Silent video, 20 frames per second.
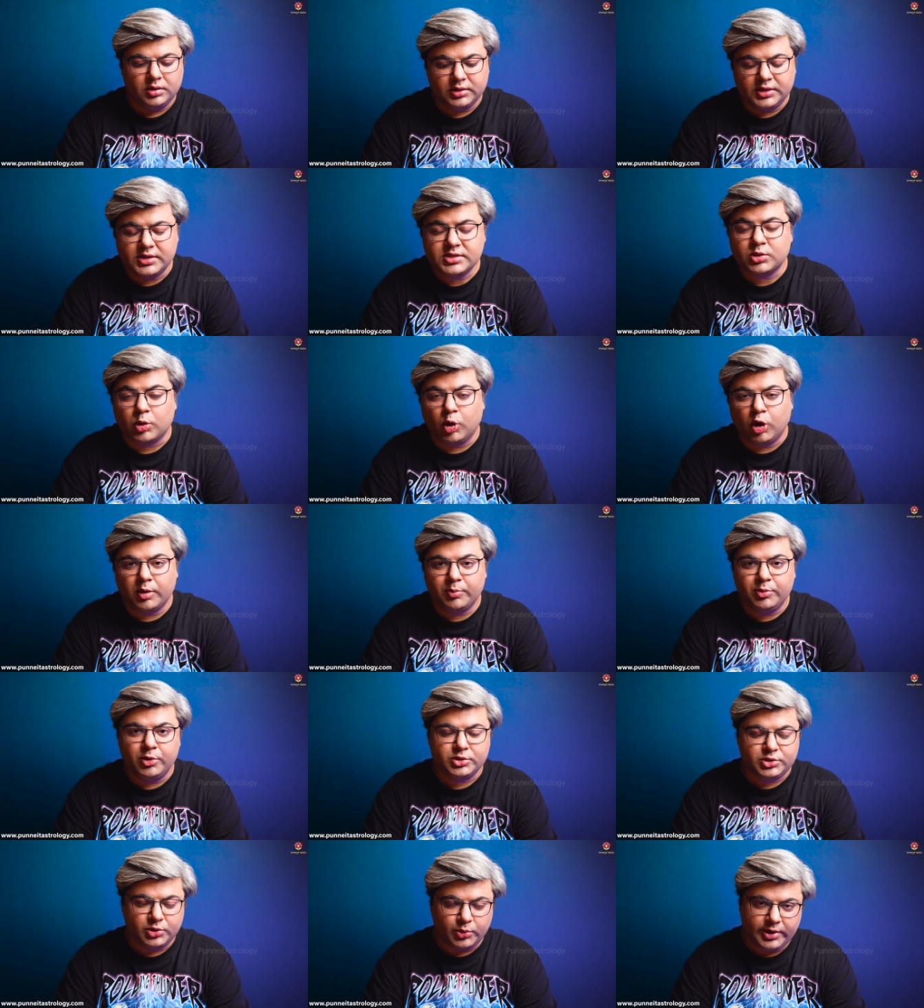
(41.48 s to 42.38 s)
the
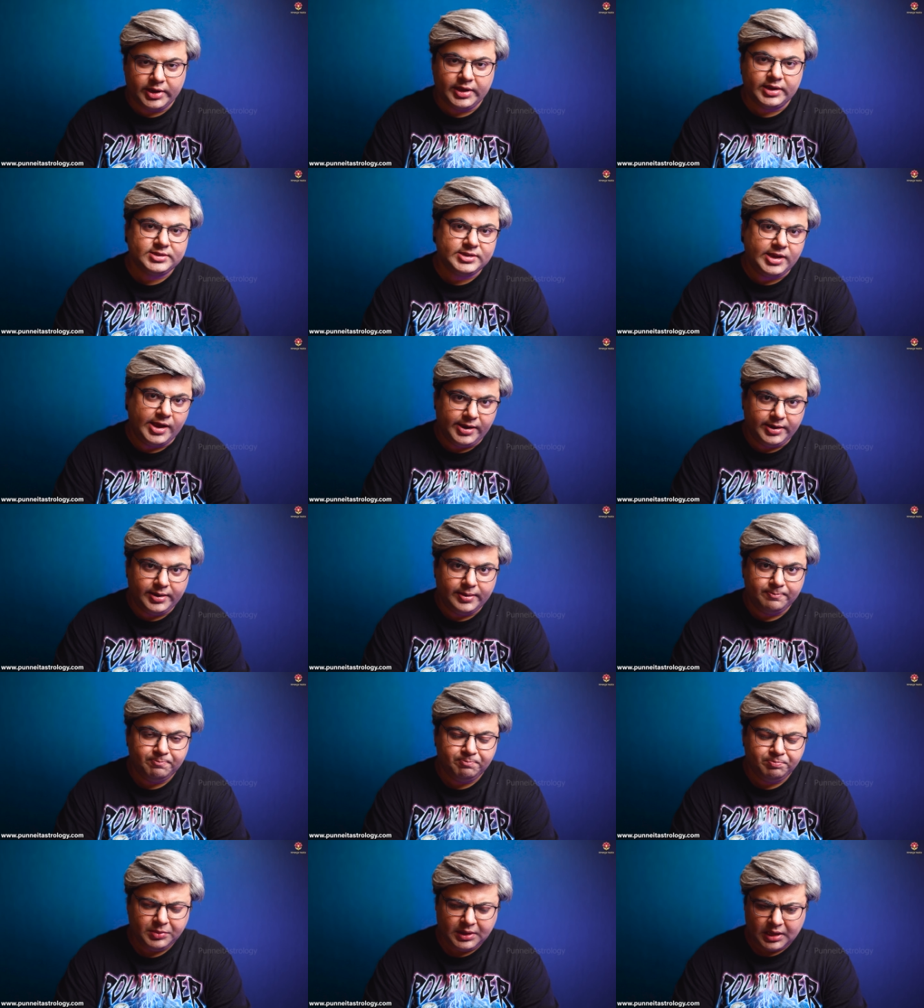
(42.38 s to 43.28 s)
Scorpio zodiac sign.
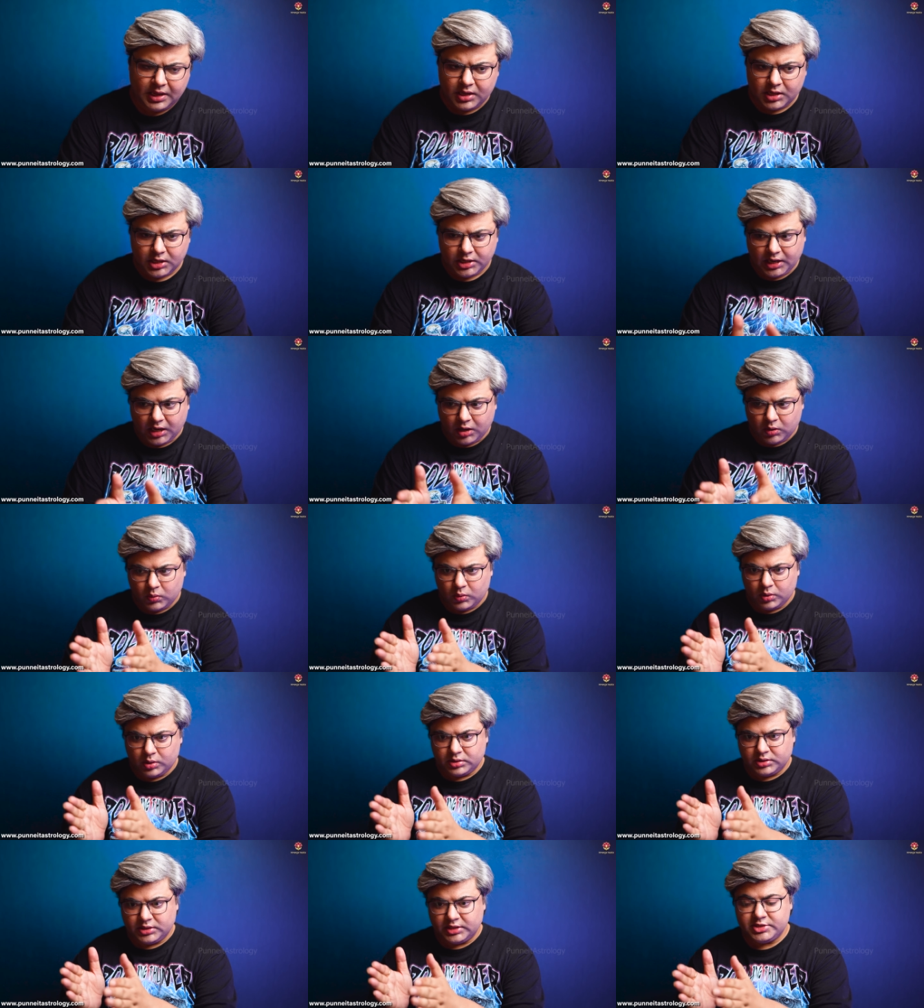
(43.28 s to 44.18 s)

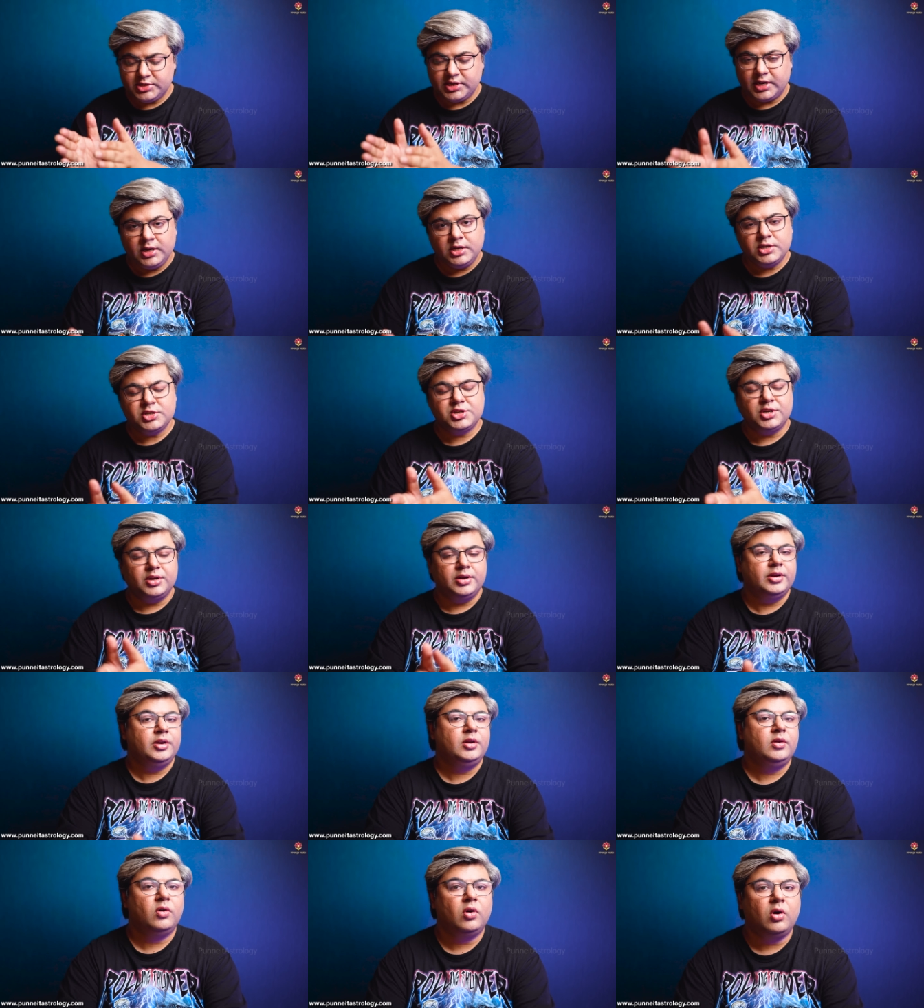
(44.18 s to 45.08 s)
Now the
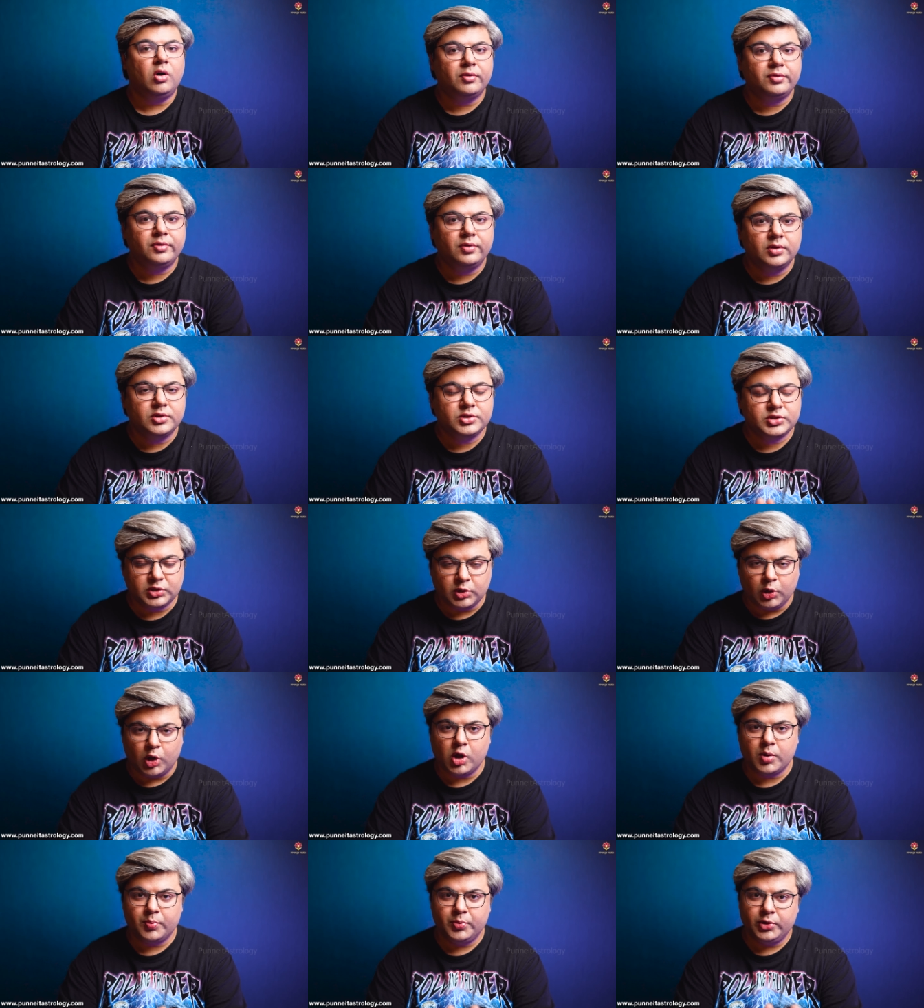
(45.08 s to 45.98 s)
junction of
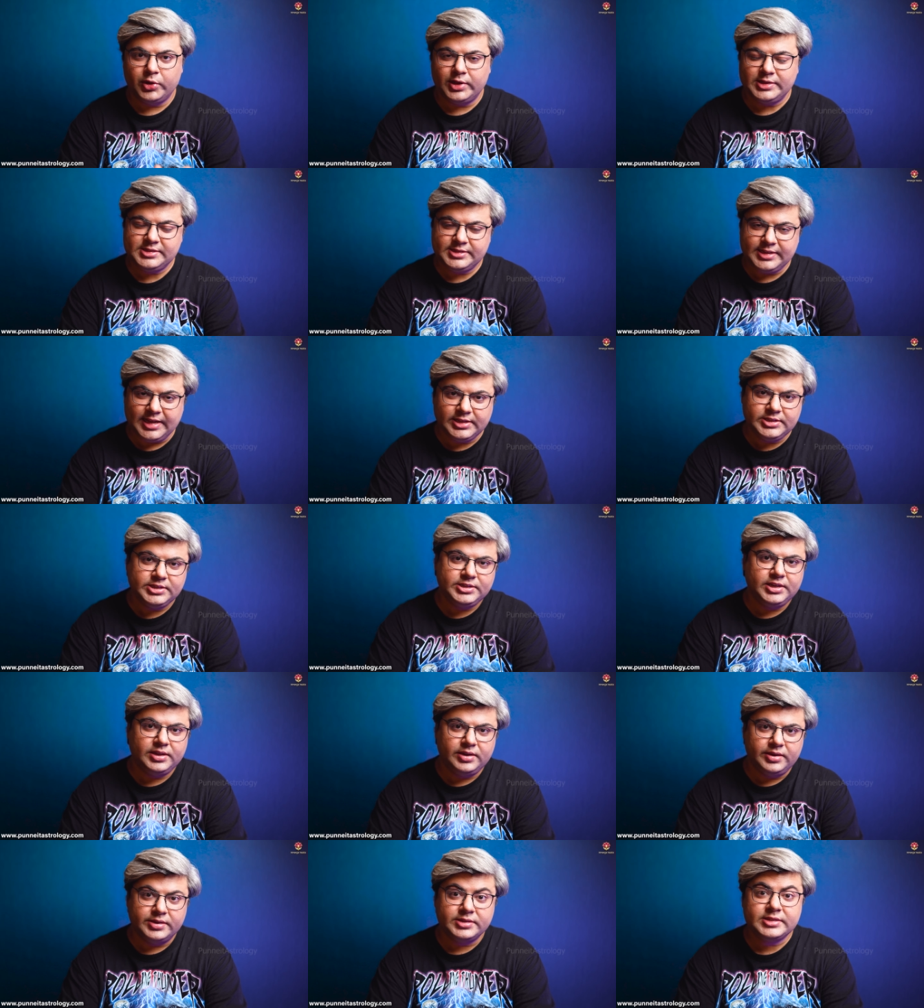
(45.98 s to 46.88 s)
Scorpio and
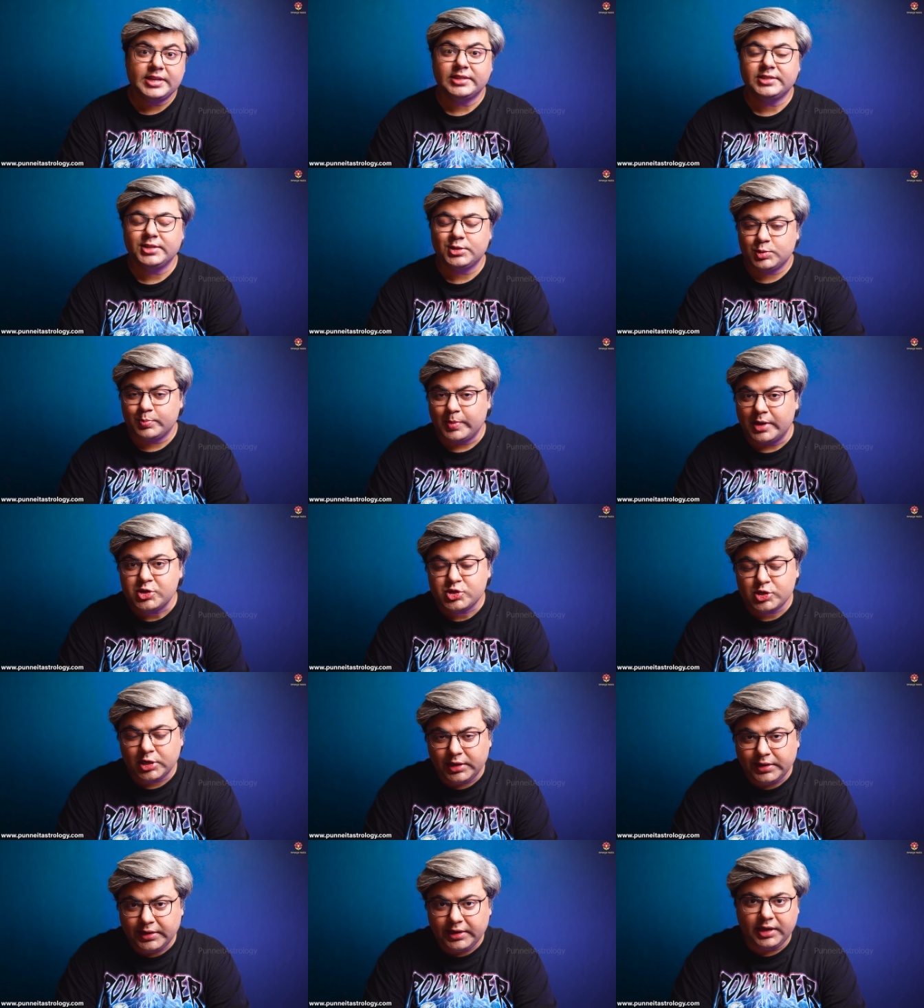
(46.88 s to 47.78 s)
Sagittarius has a
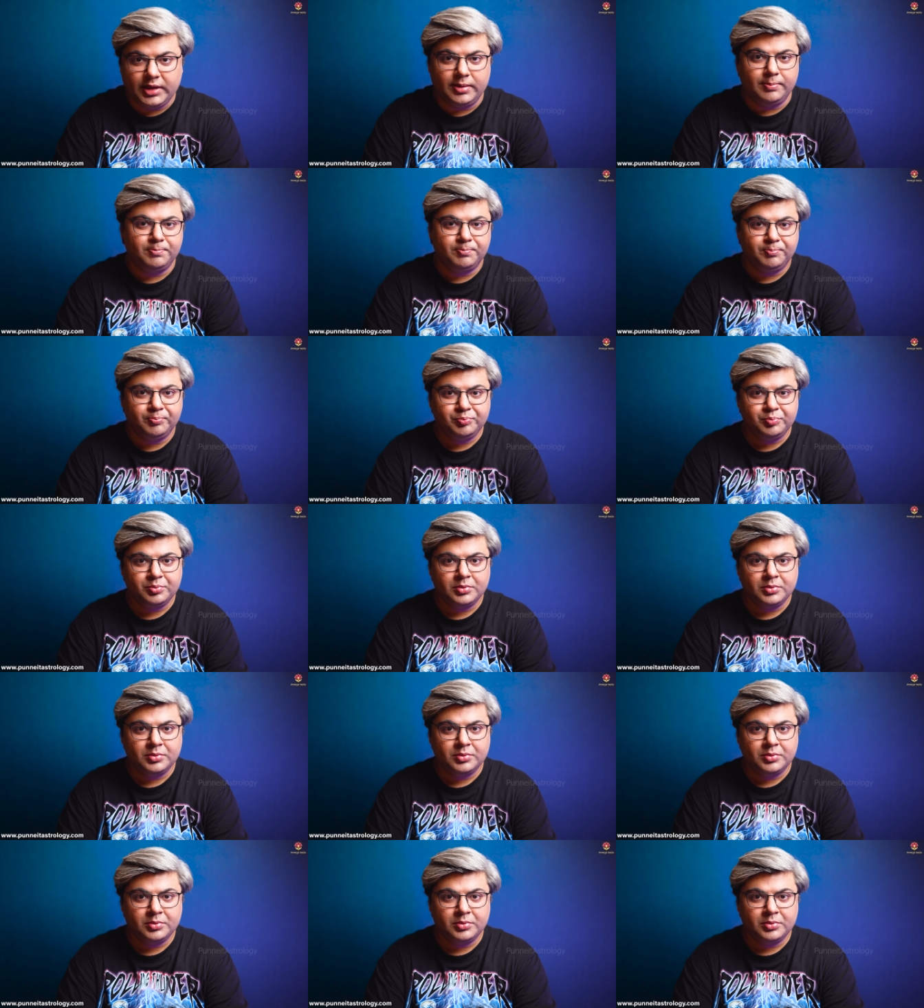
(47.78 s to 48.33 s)
special name.